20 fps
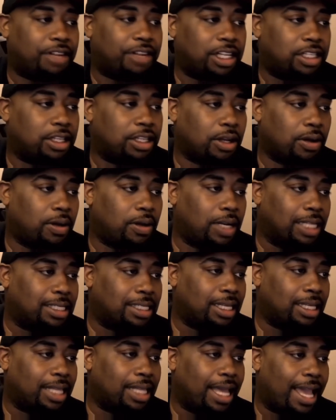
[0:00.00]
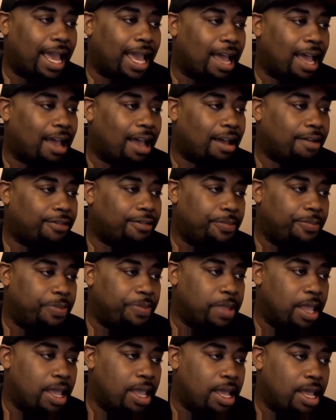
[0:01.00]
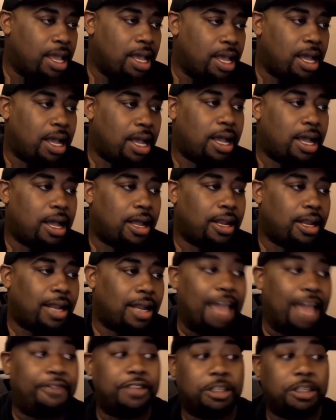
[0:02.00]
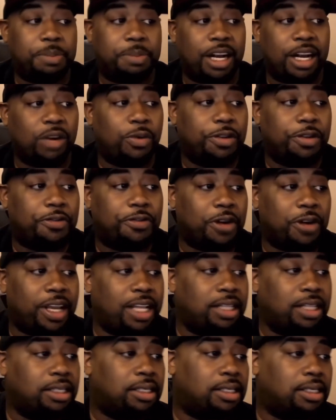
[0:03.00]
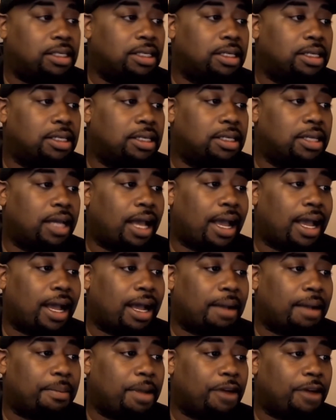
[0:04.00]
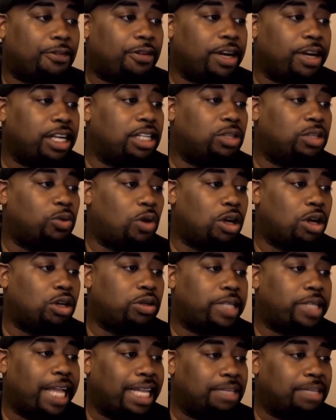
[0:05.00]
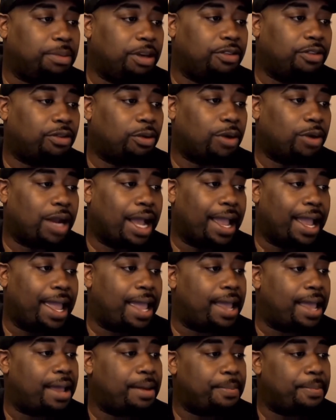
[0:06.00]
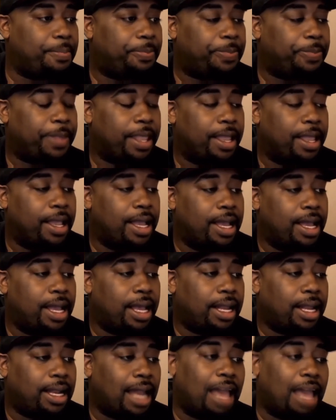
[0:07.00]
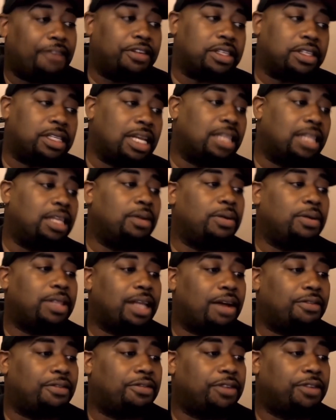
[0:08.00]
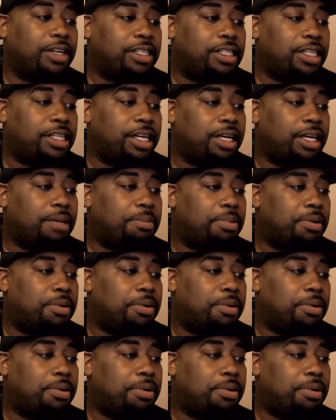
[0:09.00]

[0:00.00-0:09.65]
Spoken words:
So let's see, they have life is better with friends. A friend is one who takes me for what I am. Life is nothing without friendship.